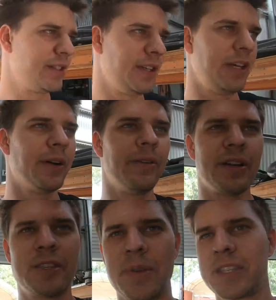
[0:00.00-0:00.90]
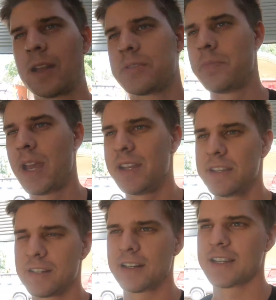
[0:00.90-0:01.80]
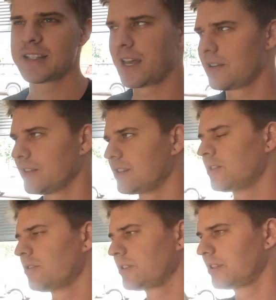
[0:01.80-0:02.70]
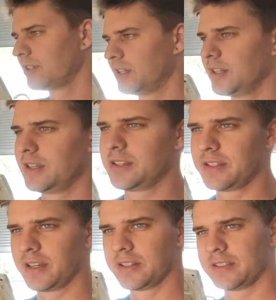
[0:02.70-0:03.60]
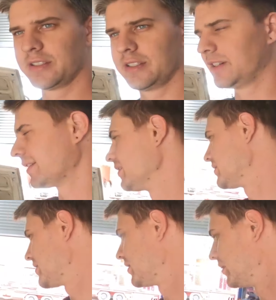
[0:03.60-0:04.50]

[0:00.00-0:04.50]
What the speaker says: Anyway, Rex is mixing up some paint. He's gonna get started on these doors. So I'll get this out.